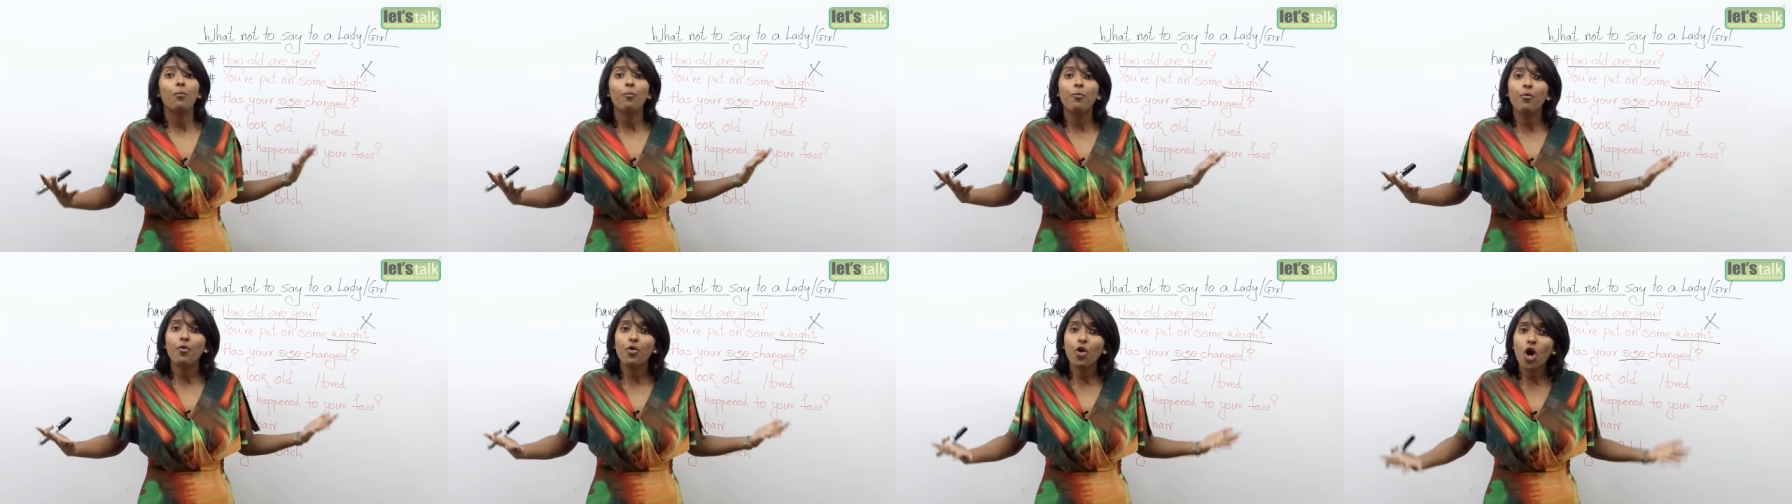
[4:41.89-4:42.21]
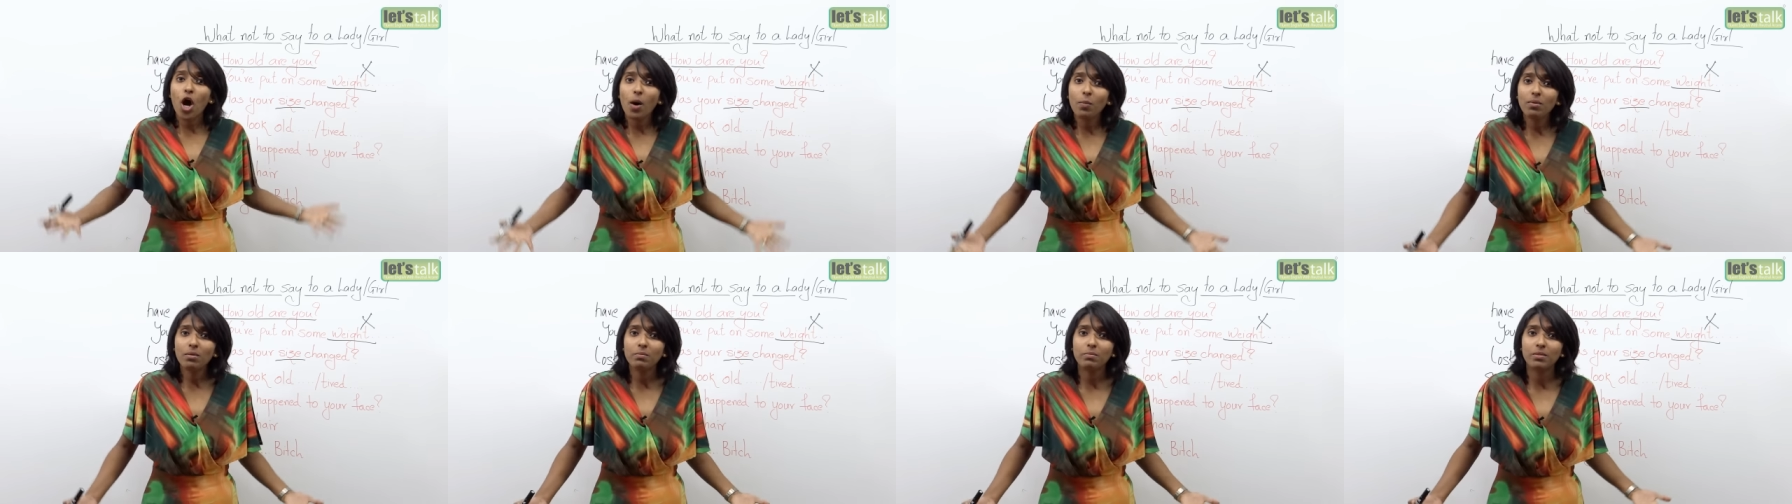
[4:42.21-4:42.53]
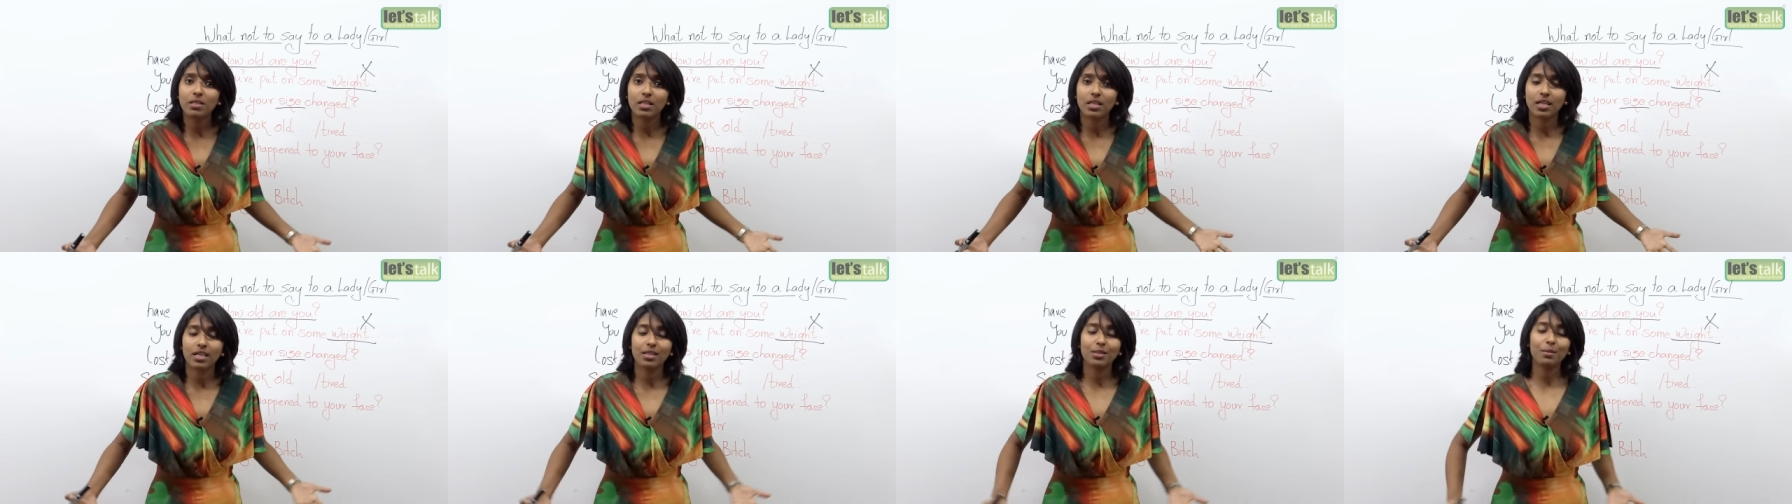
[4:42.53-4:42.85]

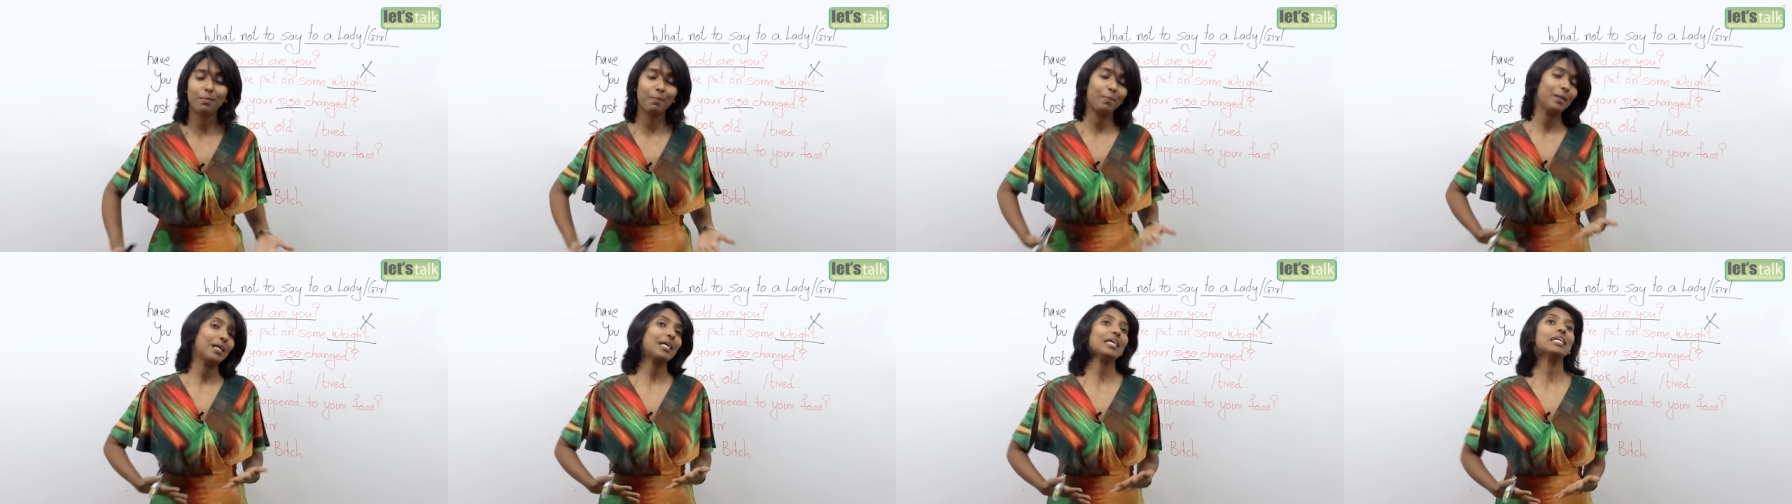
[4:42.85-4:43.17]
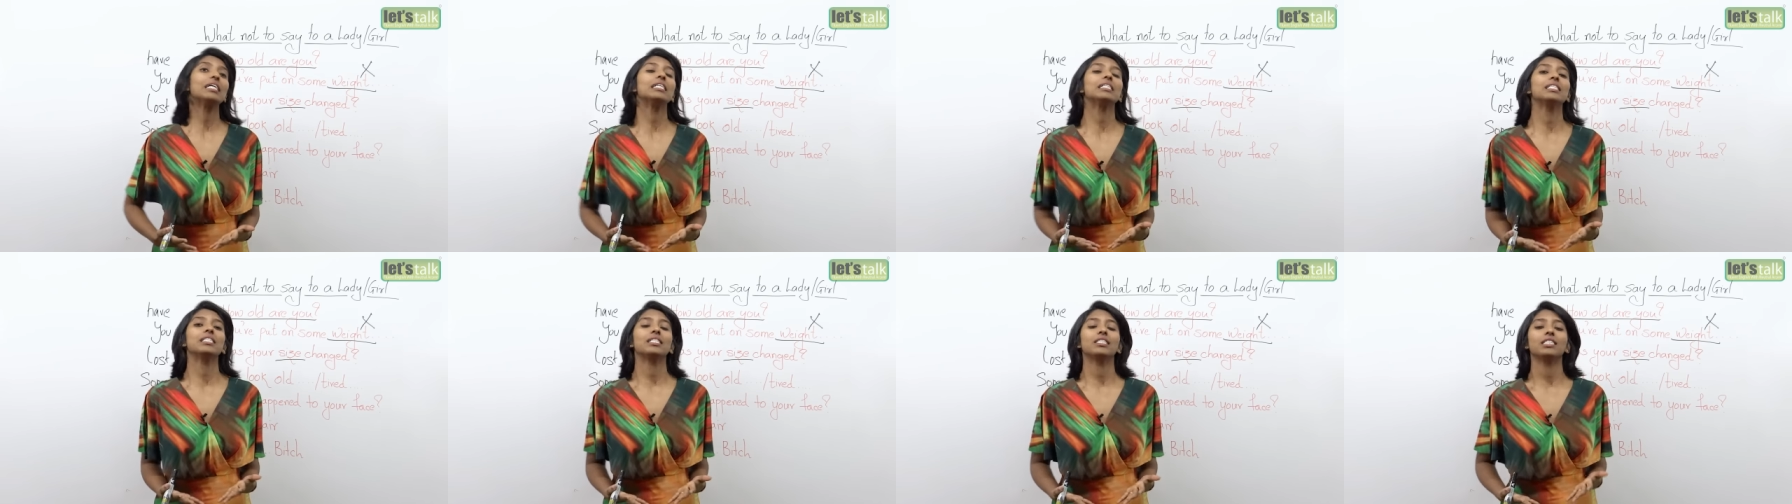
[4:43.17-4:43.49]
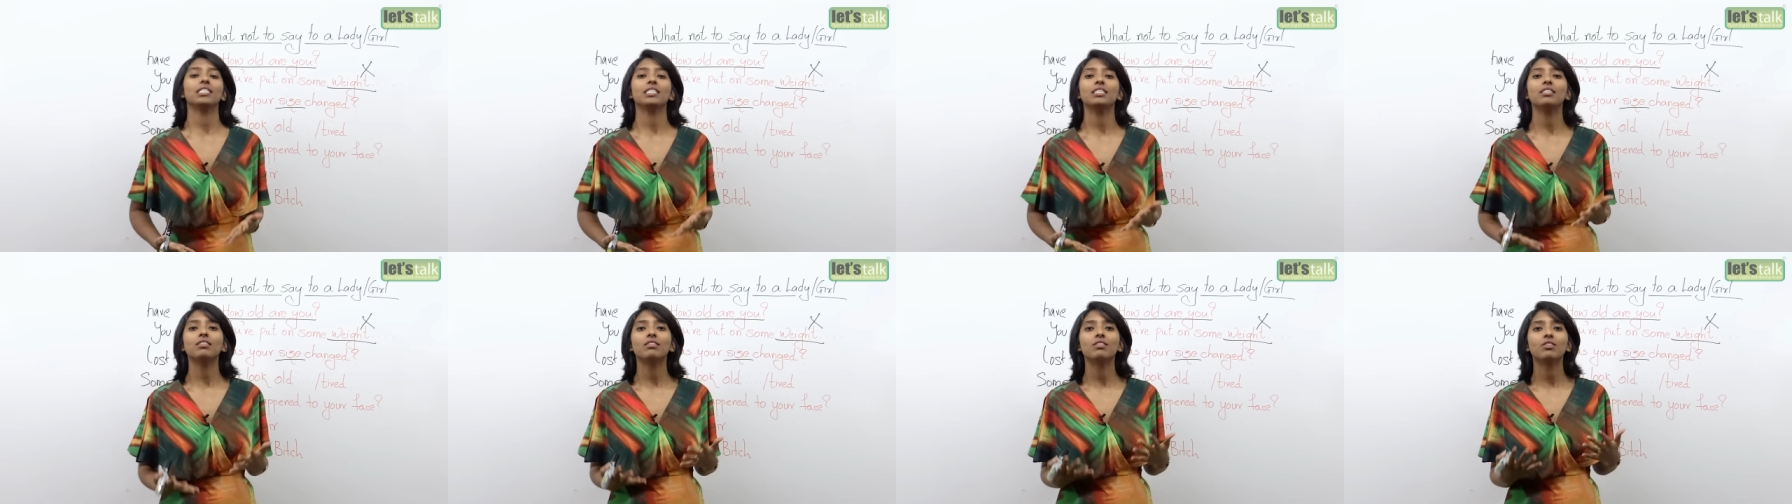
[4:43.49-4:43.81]
Probably the
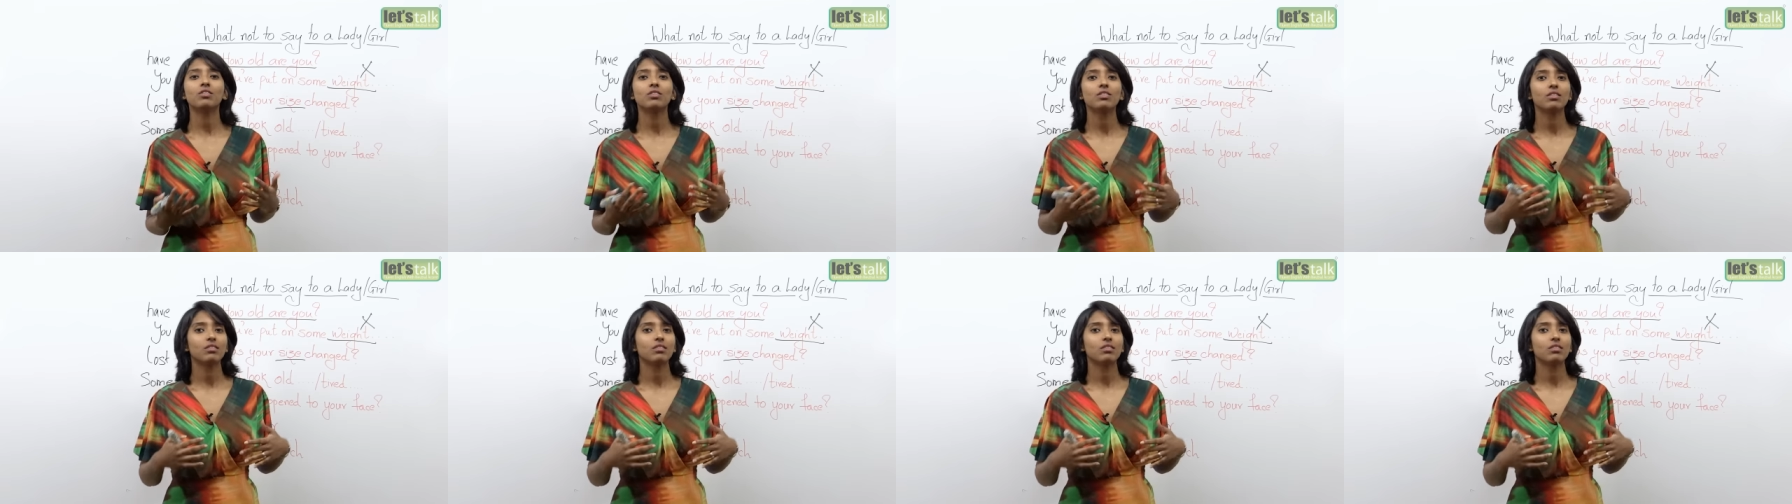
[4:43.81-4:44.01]
person,